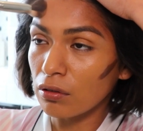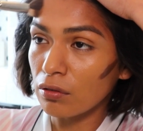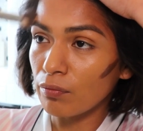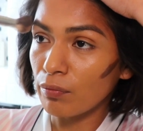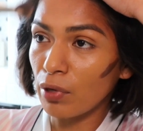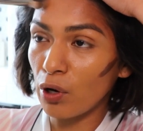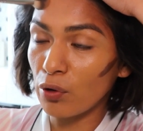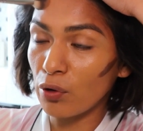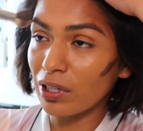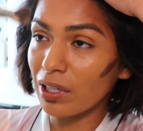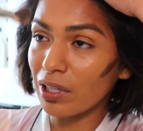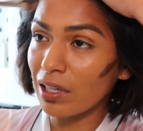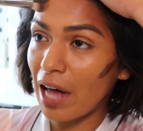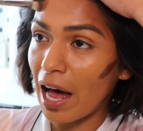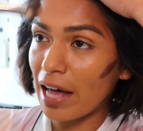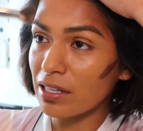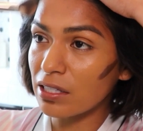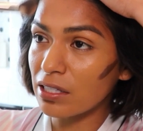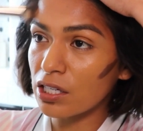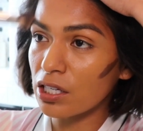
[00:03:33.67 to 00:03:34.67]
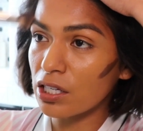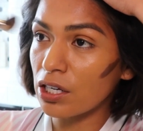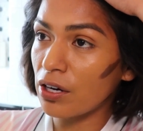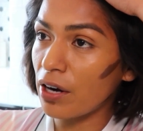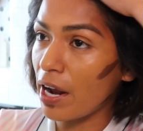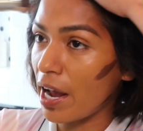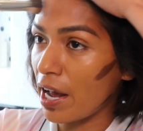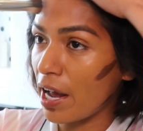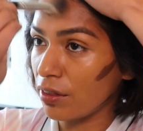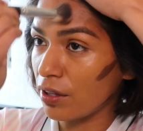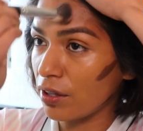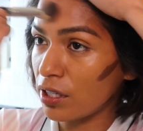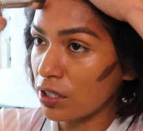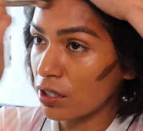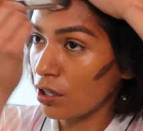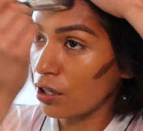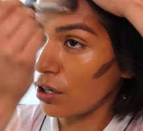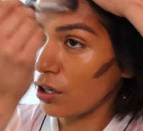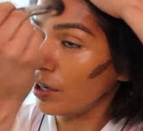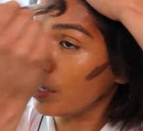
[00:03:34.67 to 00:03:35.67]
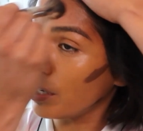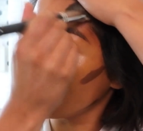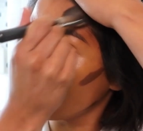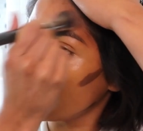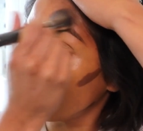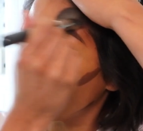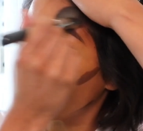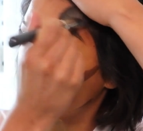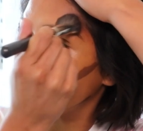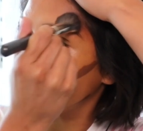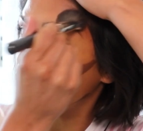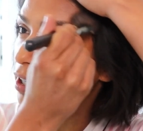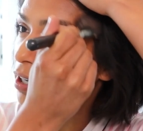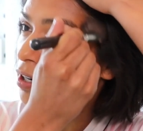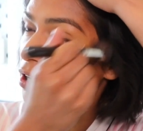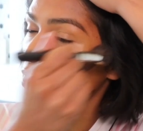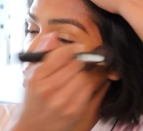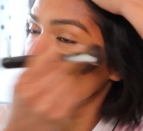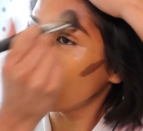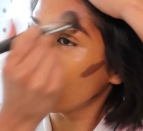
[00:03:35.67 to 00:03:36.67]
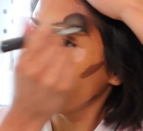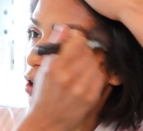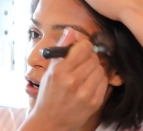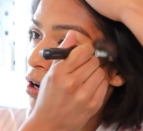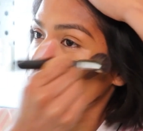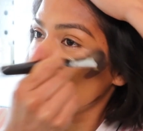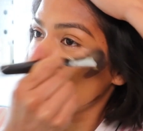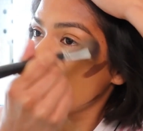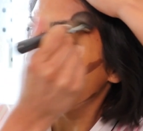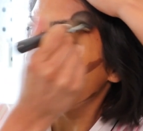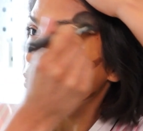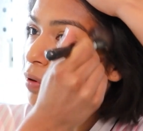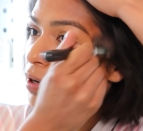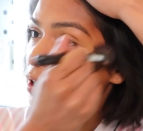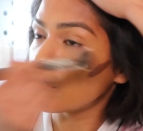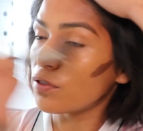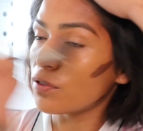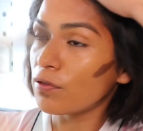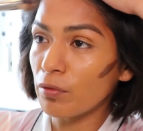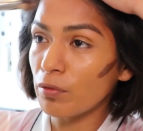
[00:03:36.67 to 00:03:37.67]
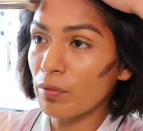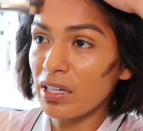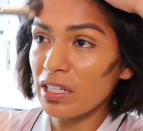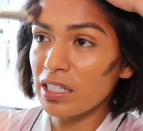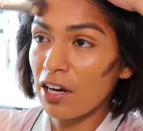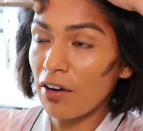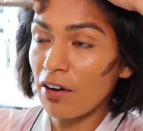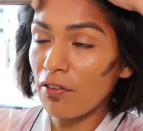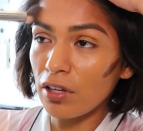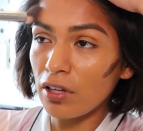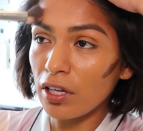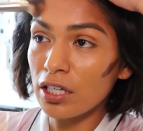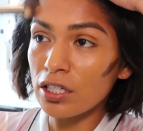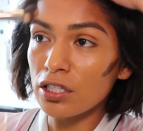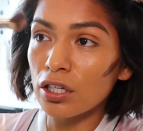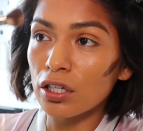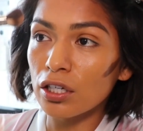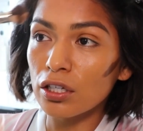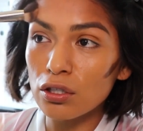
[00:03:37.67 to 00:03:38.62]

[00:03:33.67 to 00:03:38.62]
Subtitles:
both last year and this current year, which for me definitely took a